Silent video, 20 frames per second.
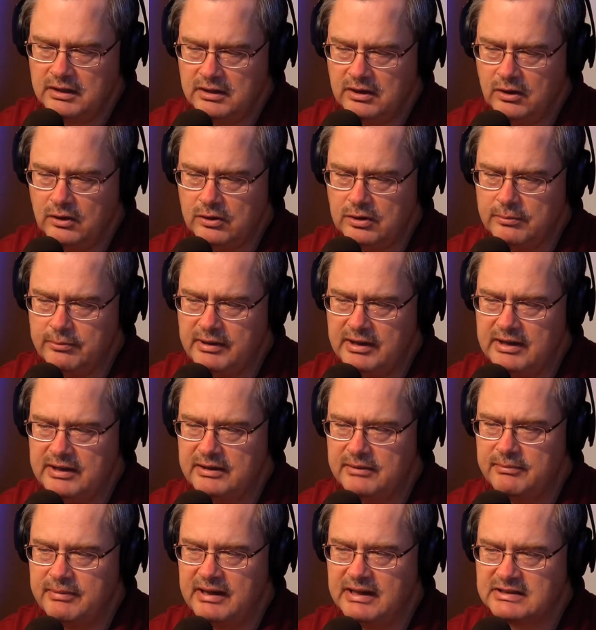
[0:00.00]
Talk a
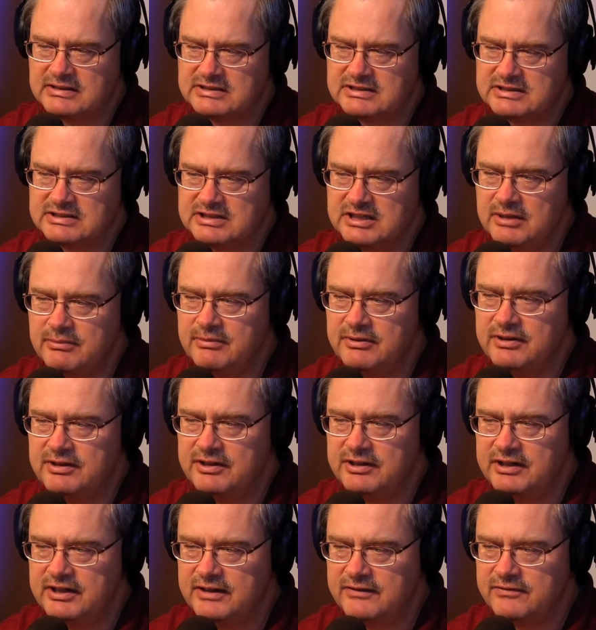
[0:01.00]
minute about some of
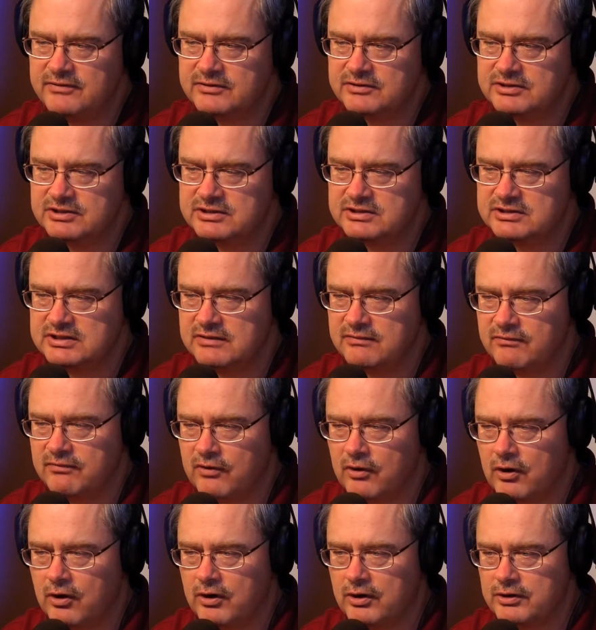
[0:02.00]
the differences in
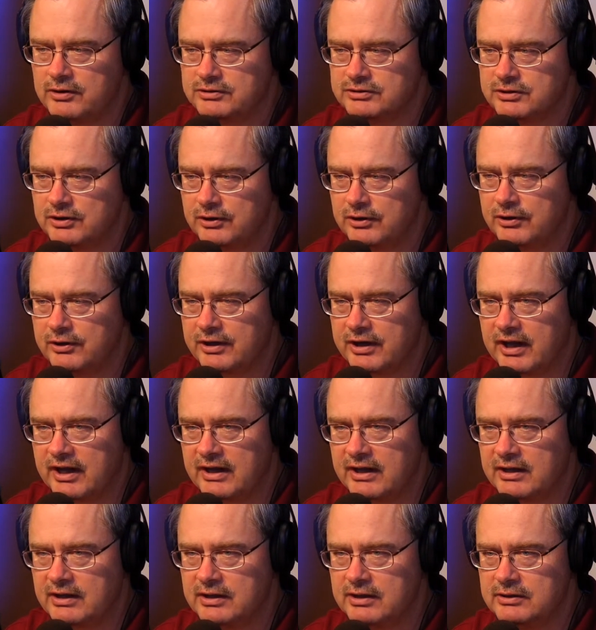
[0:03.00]
Florida's
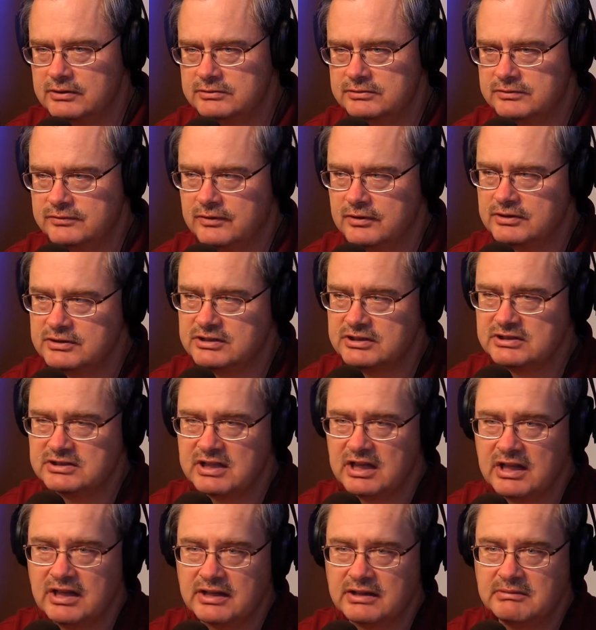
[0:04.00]
hurricane codes
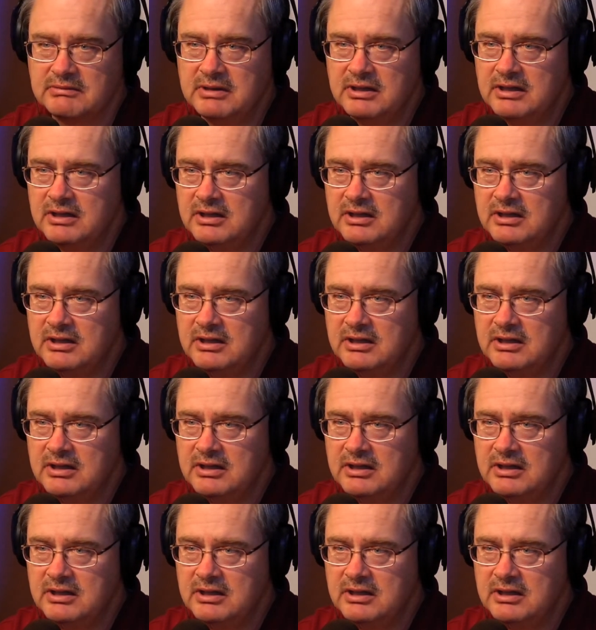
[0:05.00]
versus like